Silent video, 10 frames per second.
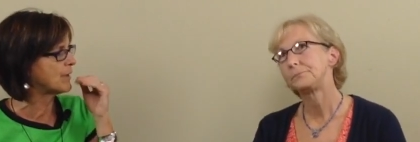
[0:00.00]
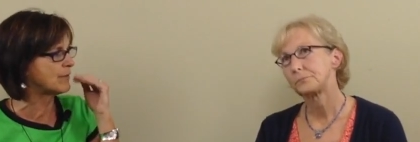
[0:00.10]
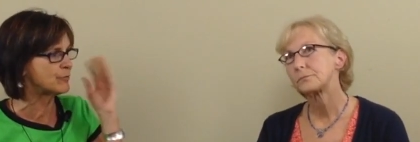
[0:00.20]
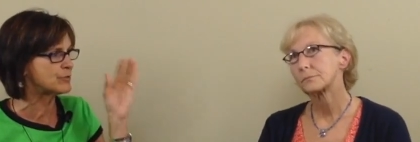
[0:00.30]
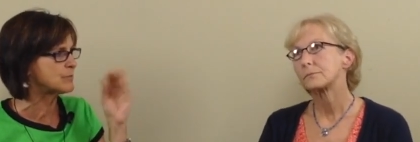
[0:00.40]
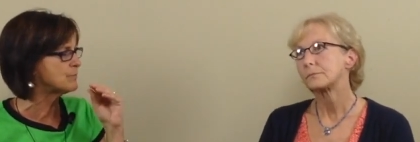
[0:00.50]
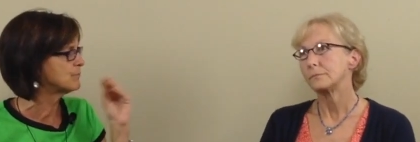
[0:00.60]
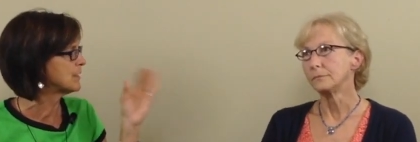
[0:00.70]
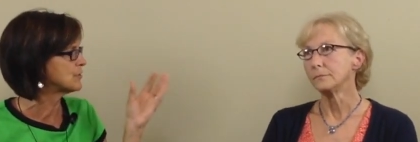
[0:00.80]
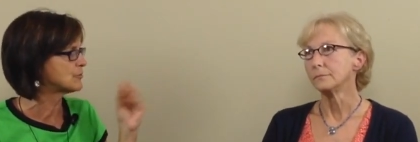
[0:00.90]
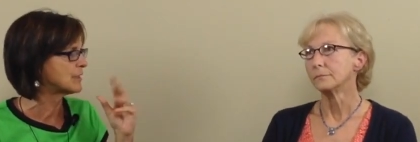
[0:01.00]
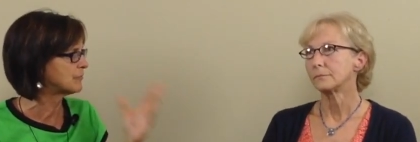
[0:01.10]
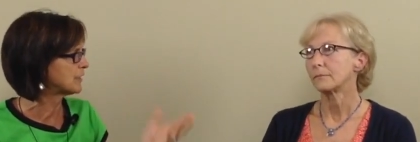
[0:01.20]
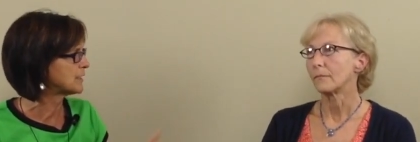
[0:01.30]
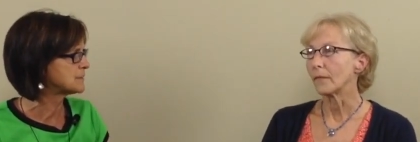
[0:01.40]
Speaker 1: gave you some major
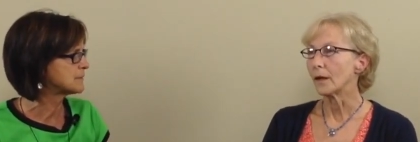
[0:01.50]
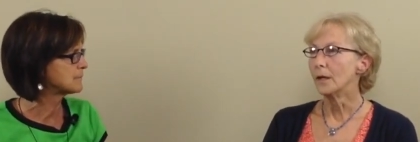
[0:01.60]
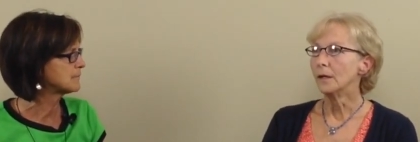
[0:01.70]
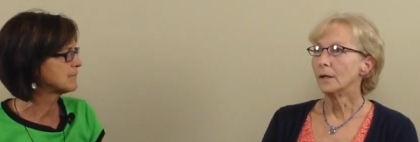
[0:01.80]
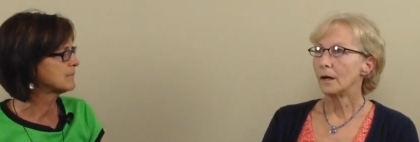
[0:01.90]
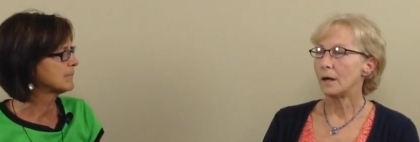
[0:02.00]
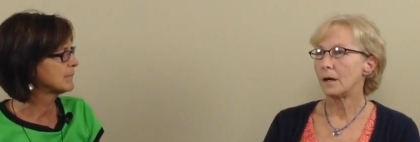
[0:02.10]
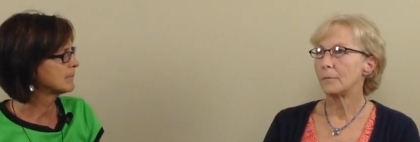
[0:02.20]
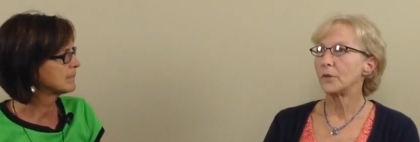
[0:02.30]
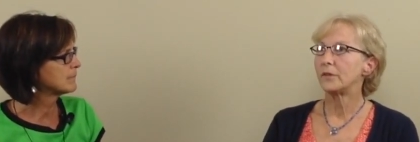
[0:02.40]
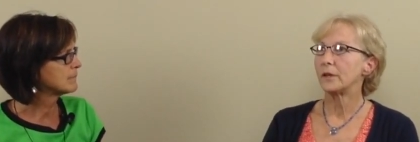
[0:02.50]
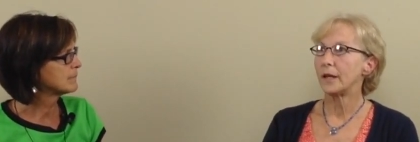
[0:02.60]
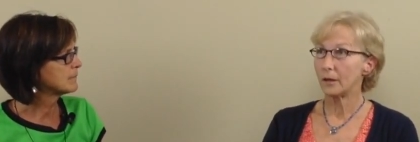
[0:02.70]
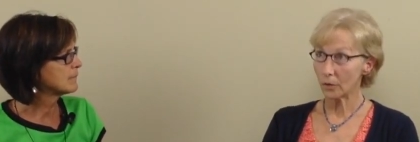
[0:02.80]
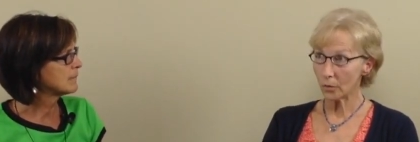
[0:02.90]
red flags? Um, with the
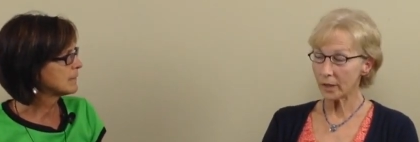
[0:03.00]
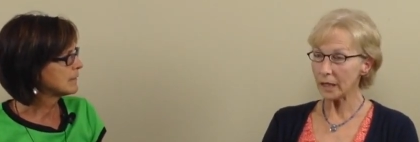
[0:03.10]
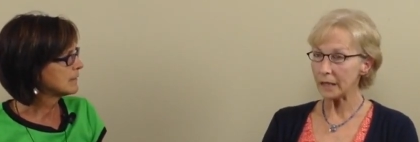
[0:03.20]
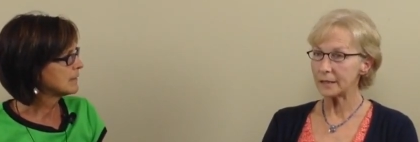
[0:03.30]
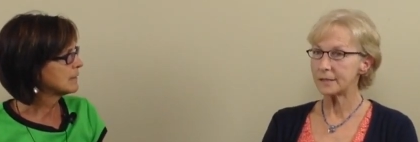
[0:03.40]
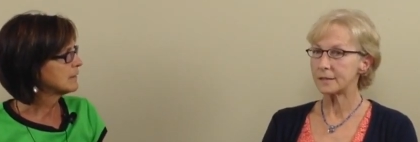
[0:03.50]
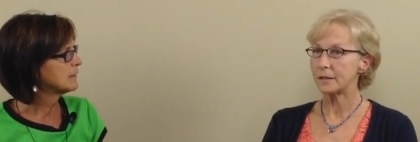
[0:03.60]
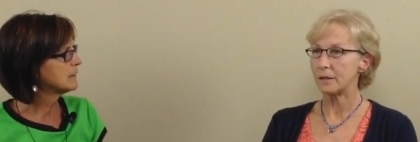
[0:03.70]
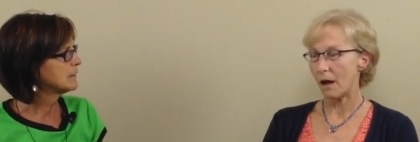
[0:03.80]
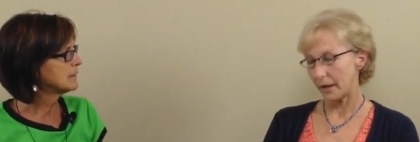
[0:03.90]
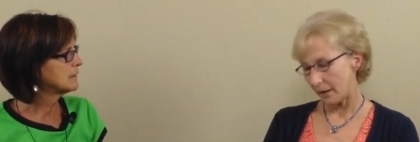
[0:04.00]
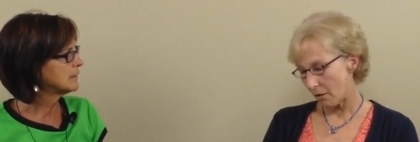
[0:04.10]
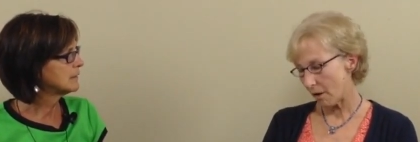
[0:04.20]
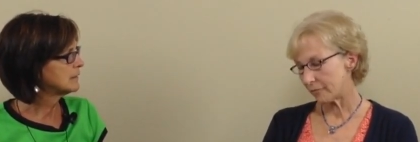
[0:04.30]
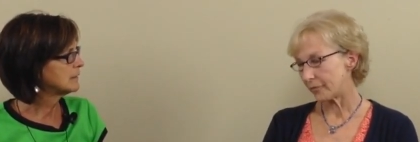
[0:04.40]
heroin, it's the nodding
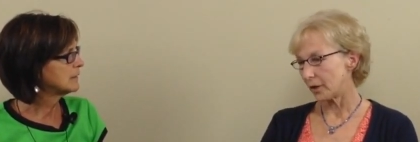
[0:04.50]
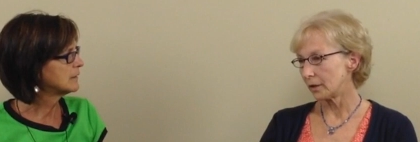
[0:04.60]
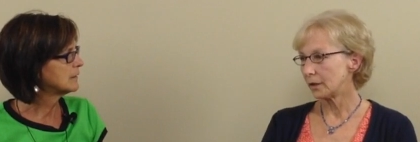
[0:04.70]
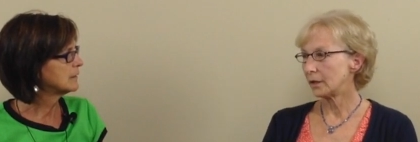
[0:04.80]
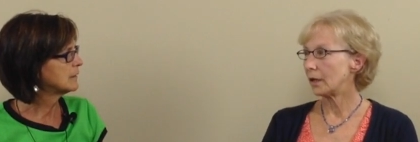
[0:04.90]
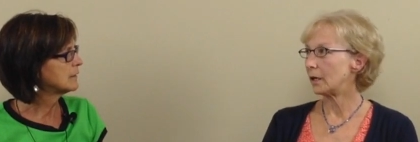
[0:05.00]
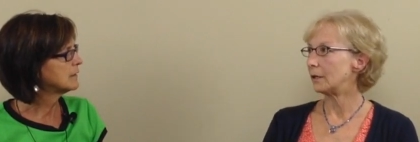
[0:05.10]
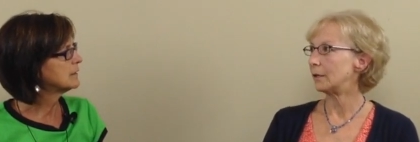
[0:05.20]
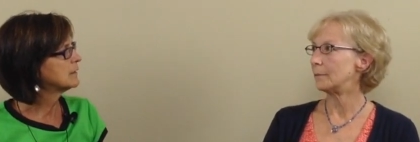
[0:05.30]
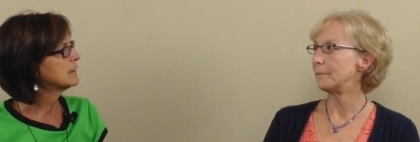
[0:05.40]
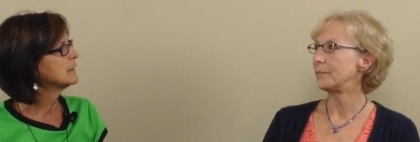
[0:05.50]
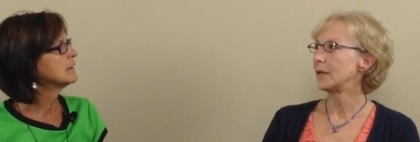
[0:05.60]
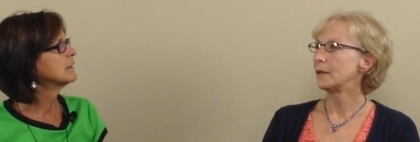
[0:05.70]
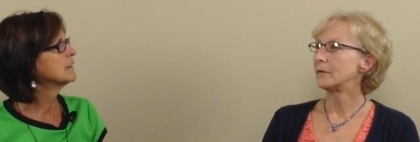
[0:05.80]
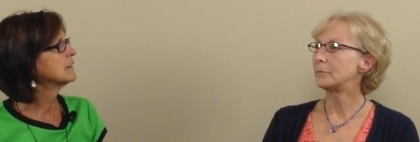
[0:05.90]
off, um,
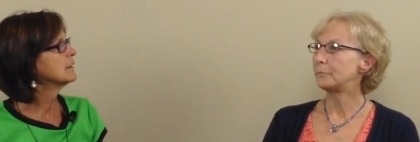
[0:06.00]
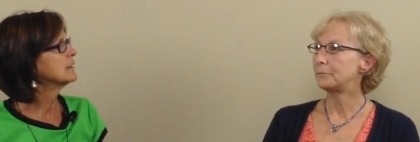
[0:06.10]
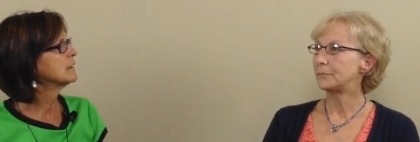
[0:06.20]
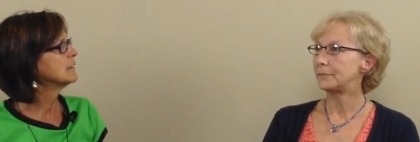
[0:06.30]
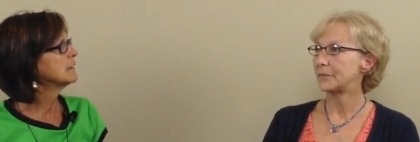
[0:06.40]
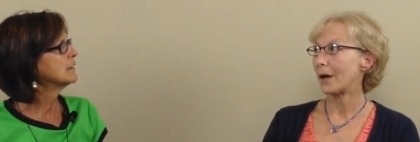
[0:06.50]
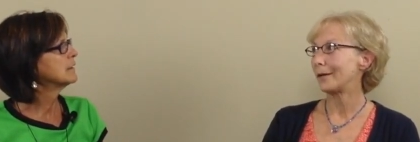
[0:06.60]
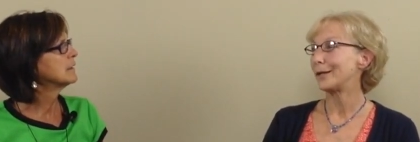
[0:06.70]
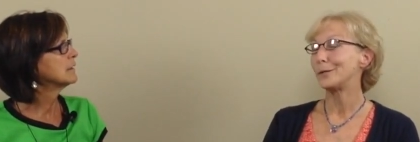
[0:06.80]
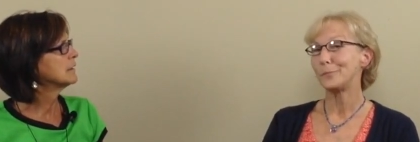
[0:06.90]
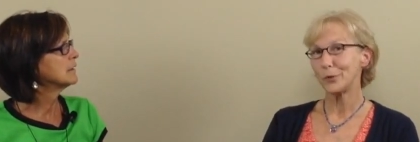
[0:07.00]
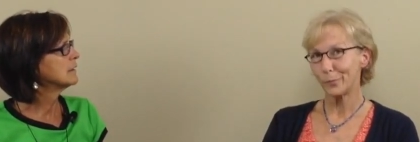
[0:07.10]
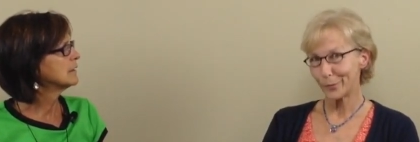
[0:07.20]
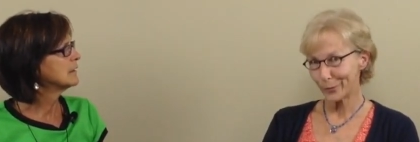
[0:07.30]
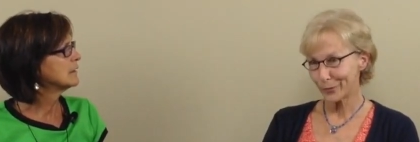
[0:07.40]
dilated
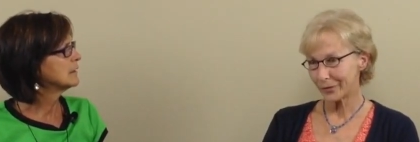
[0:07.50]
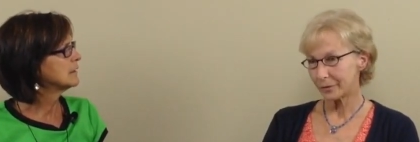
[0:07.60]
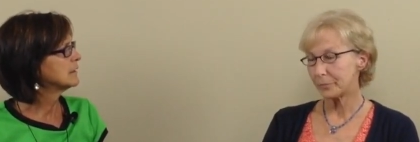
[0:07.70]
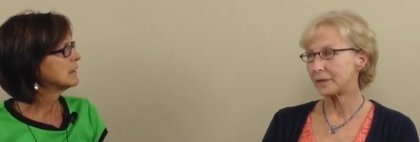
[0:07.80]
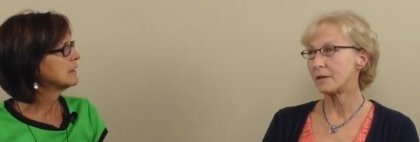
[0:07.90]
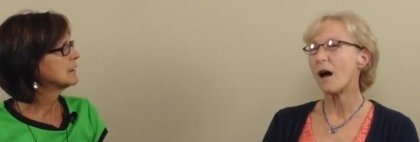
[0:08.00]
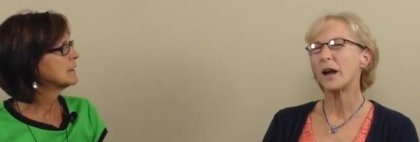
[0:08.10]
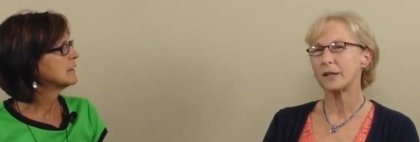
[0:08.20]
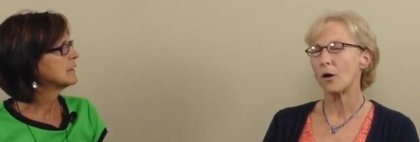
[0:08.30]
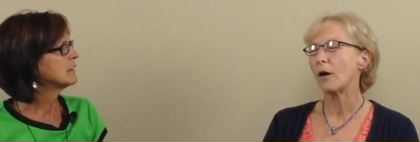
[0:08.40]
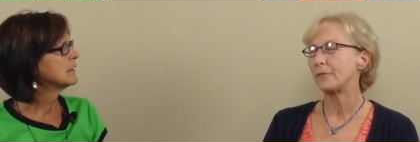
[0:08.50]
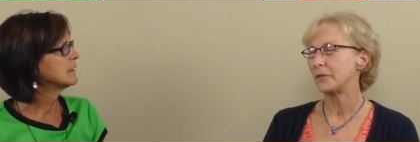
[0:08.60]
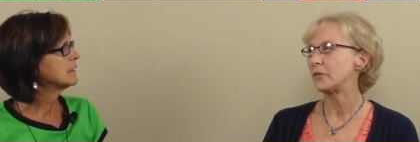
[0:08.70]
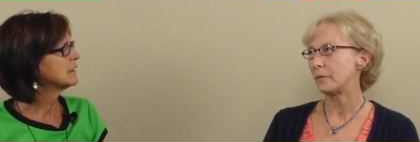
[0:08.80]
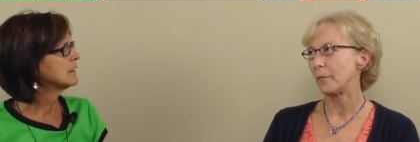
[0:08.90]
pupils, but the nodding off
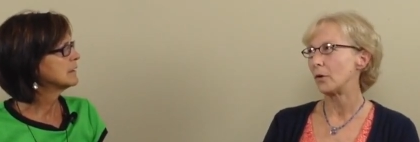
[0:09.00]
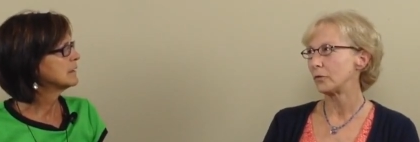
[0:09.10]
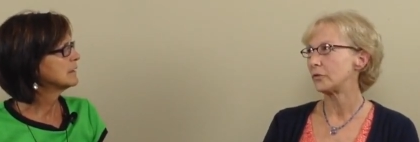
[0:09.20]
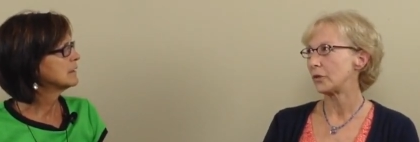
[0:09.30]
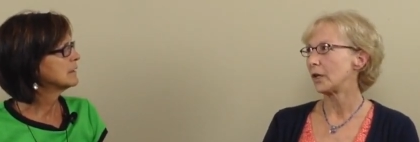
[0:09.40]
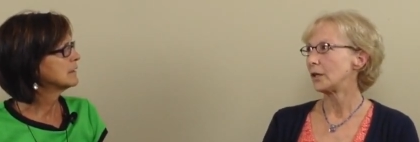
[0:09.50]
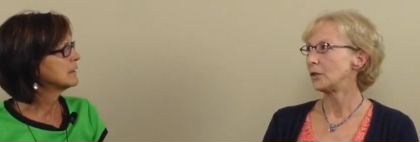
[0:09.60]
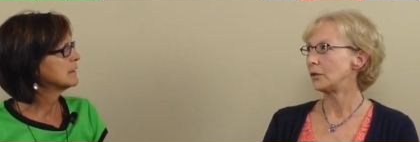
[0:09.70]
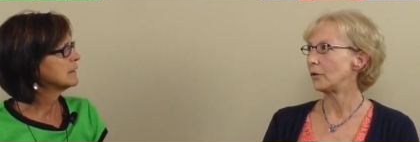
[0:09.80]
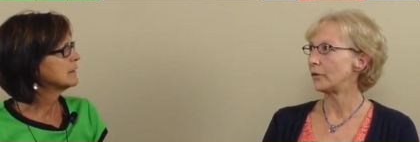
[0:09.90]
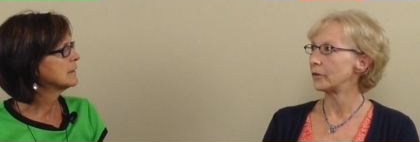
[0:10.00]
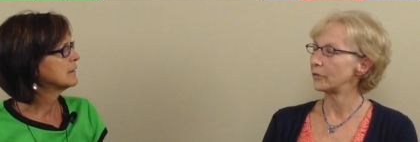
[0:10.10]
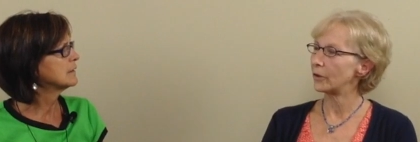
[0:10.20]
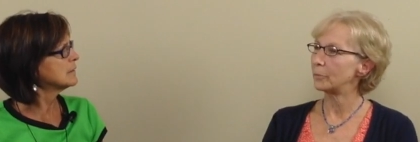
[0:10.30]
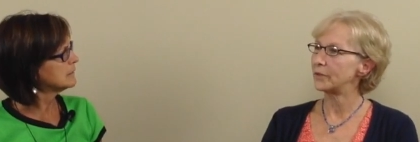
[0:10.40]
is the most. You know,
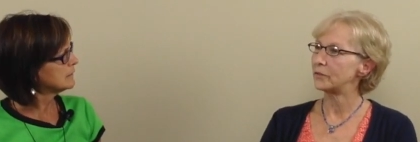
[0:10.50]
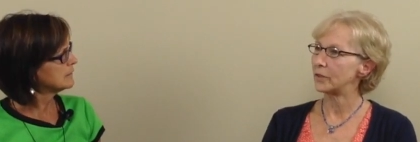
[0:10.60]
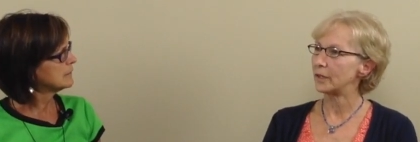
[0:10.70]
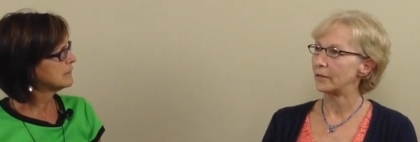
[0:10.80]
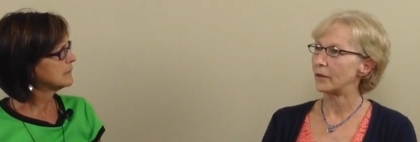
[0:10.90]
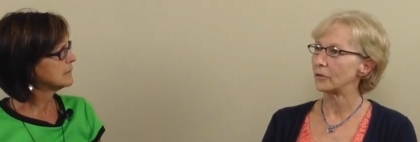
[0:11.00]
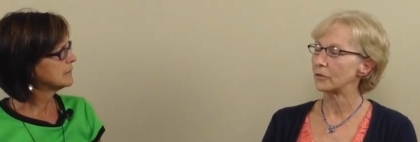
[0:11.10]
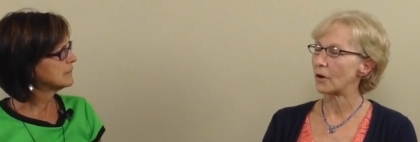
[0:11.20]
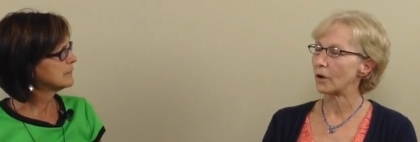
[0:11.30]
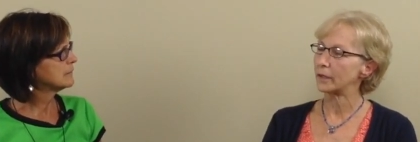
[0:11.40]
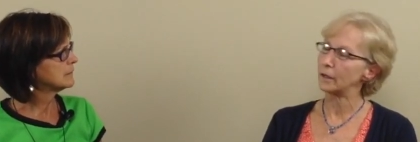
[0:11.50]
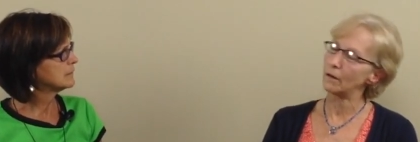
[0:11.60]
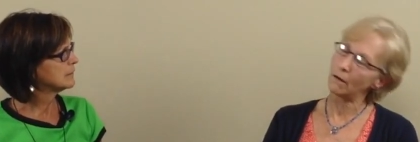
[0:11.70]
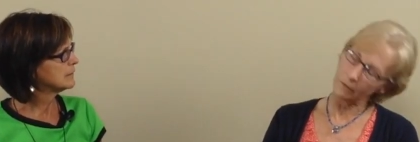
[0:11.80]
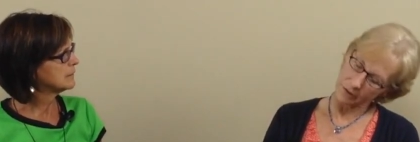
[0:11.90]
they'll be sitting there talking
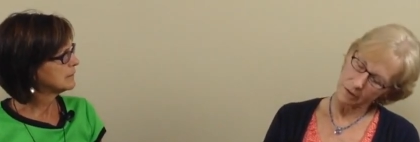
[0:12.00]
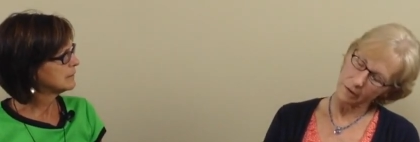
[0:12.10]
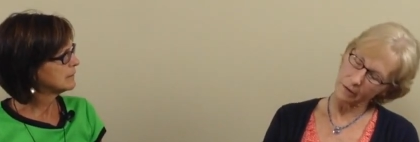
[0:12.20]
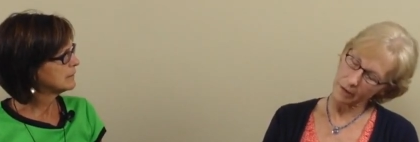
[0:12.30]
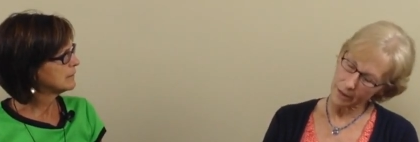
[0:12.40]
and all of a sudden their